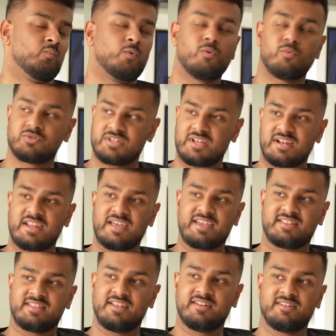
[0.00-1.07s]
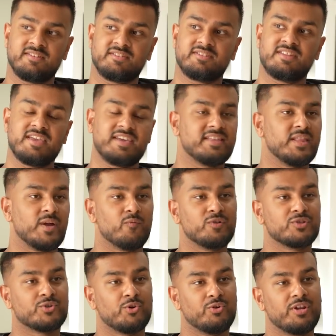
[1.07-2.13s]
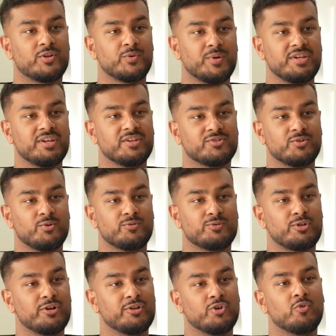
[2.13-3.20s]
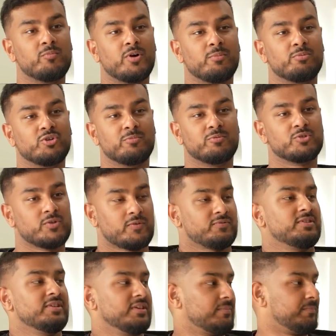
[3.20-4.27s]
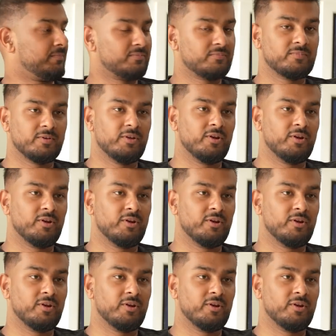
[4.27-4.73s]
What was that like then, taking that risk on at 20 years old, starting your own barbershop? Because obviously, you